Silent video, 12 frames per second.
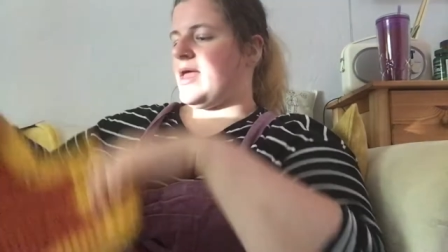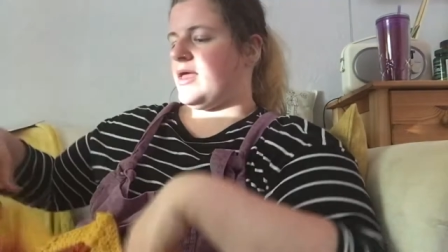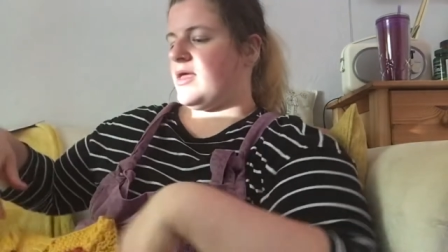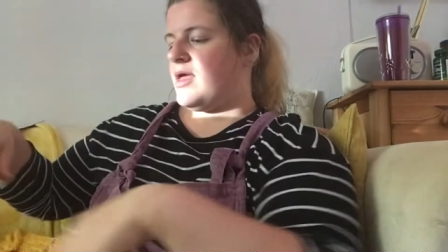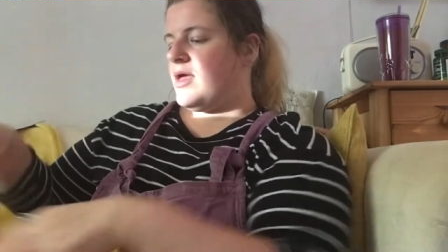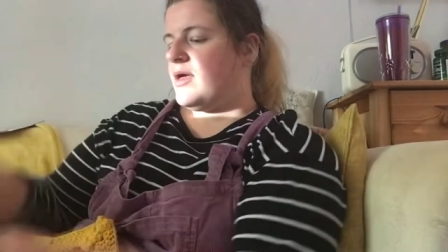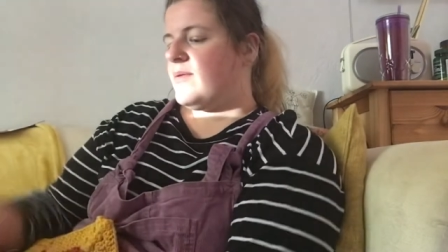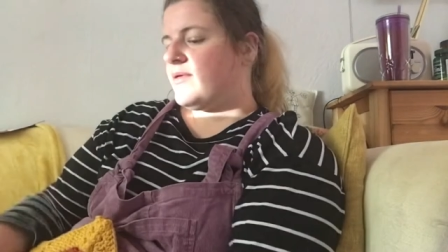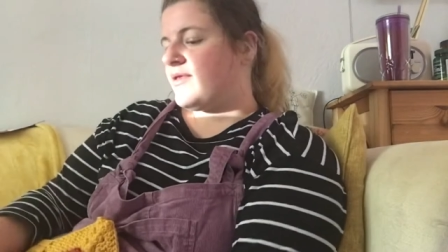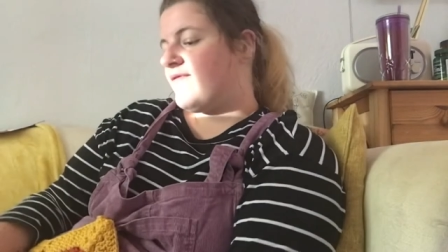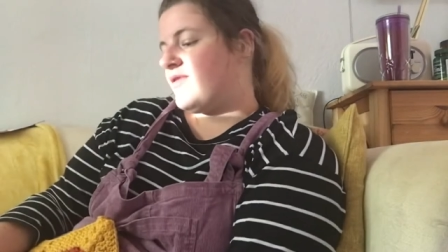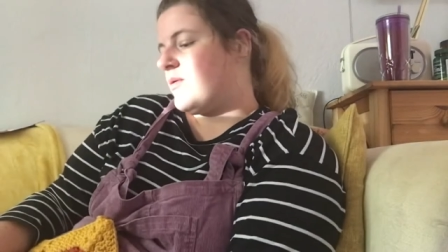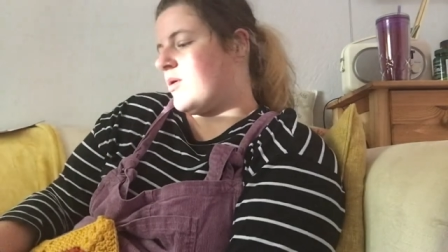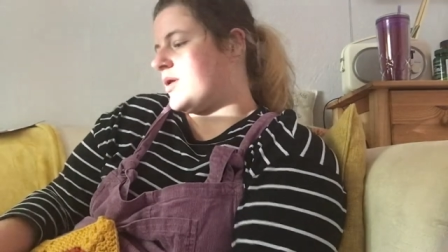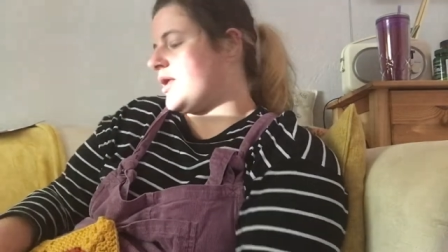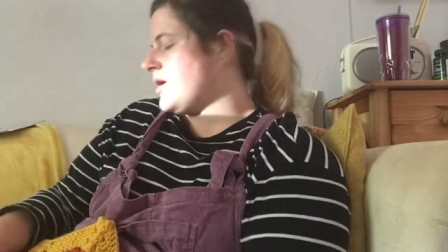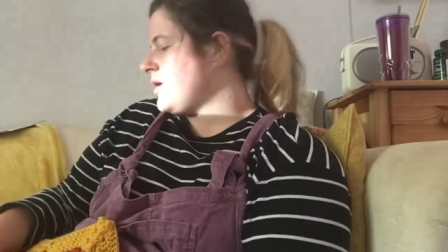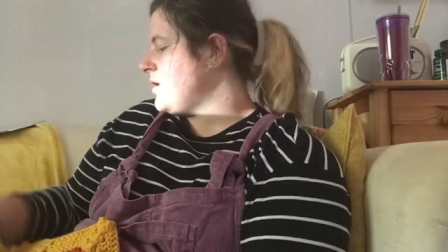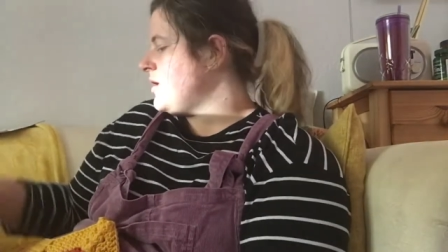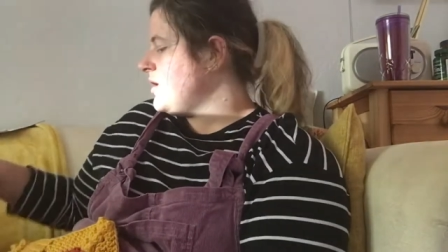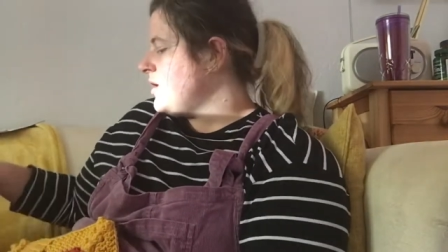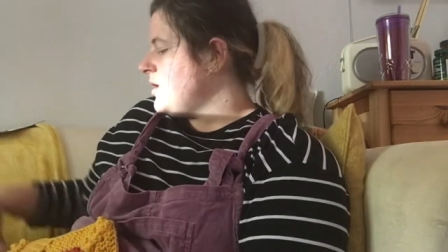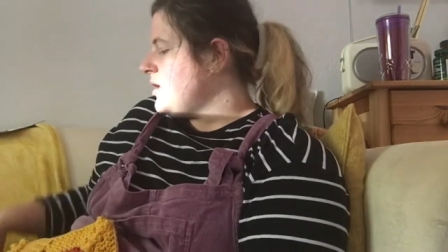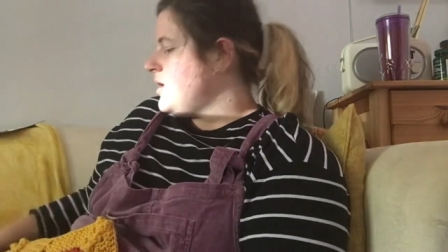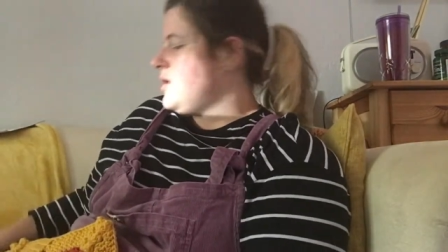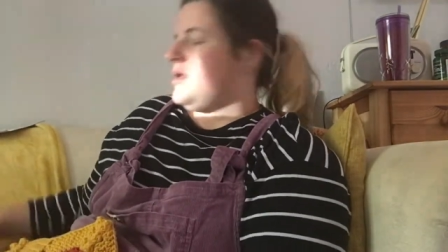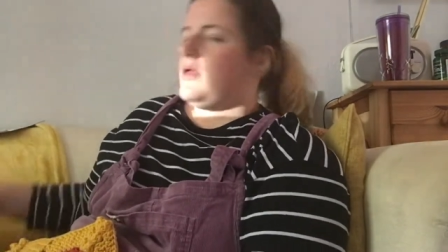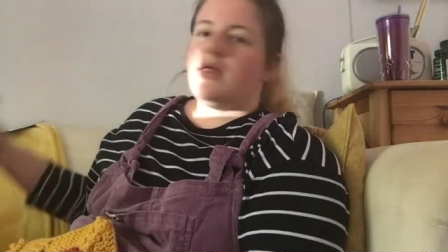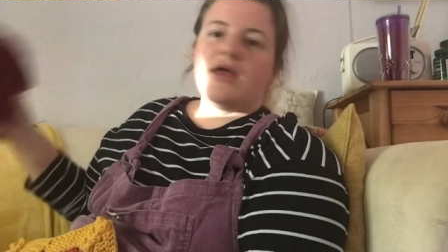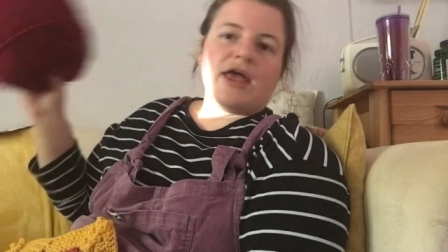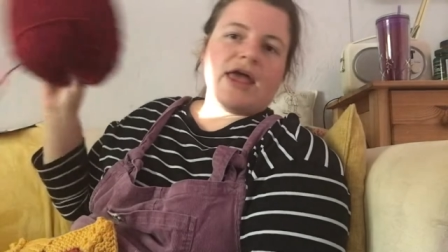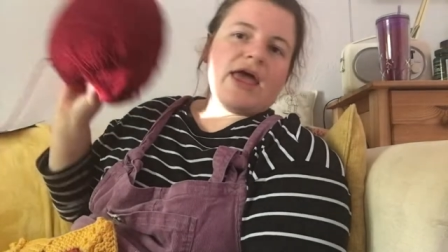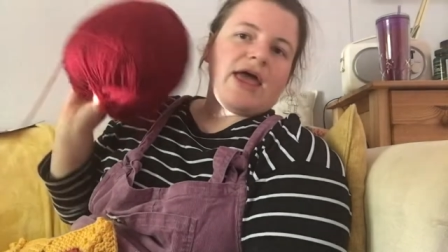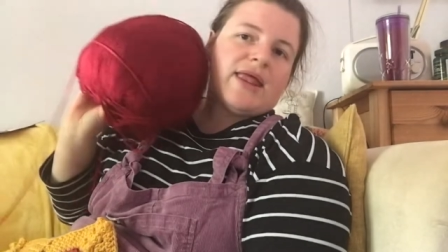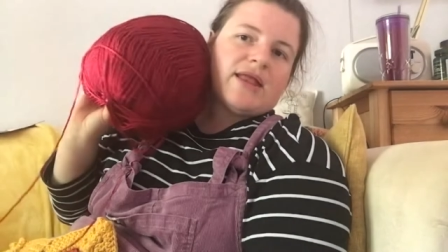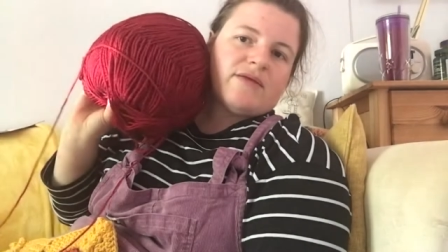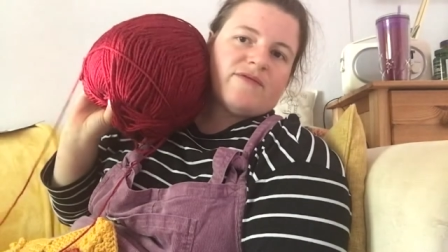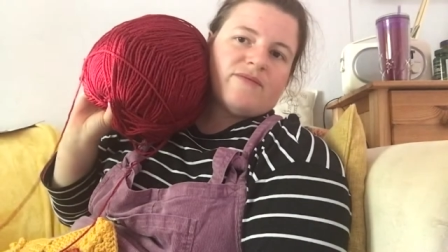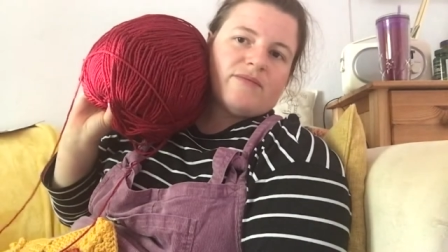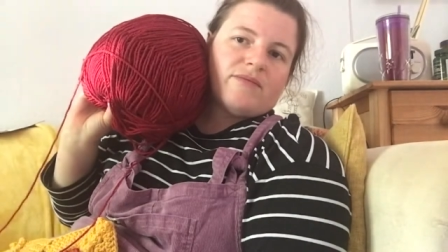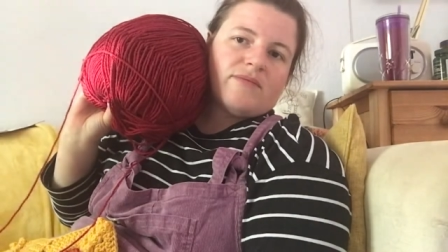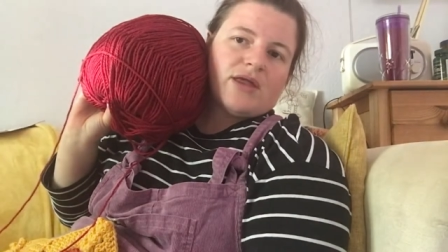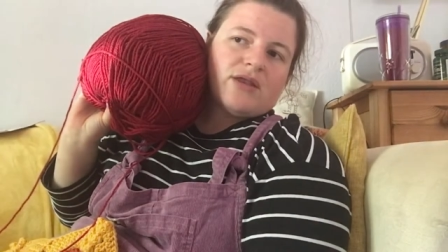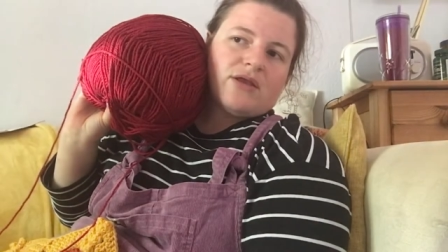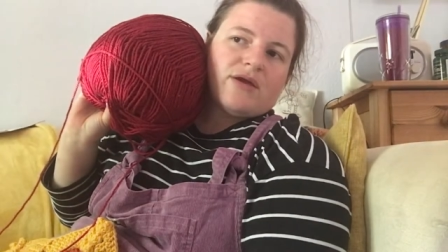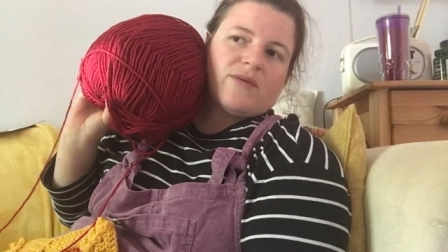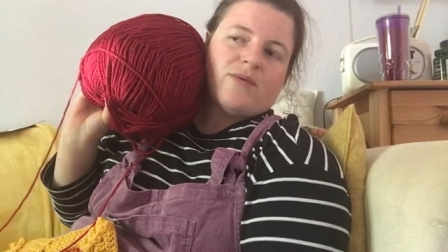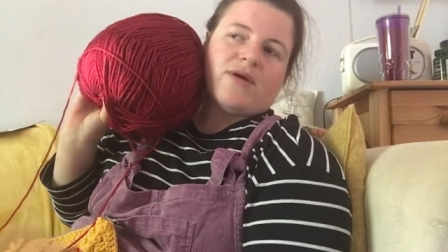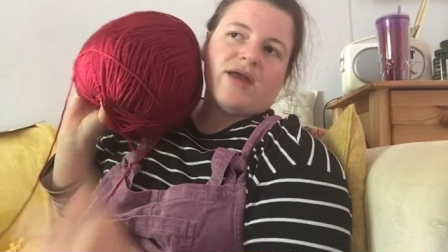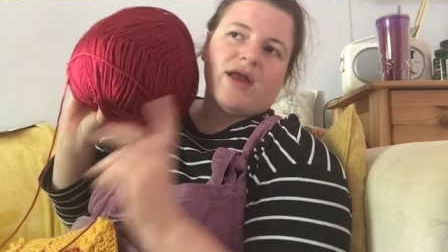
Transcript: be. So I've still got it. And I don't know,